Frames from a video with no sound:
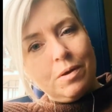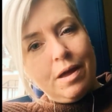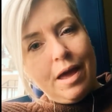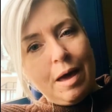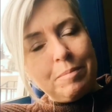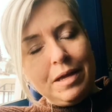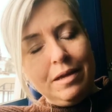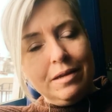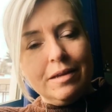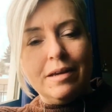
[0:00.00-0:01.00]
happy
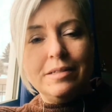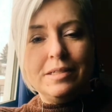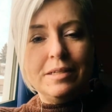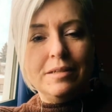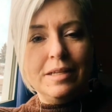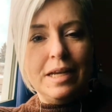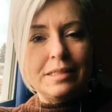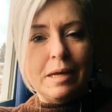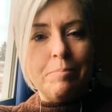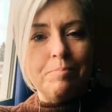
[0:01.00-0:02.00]
until the next
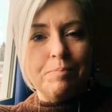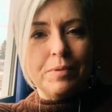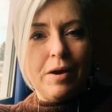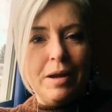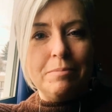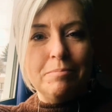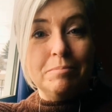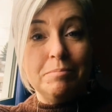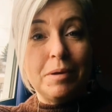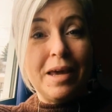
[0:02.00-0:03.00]
time. All right.
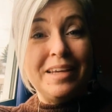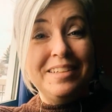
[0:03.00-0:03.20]
Bye.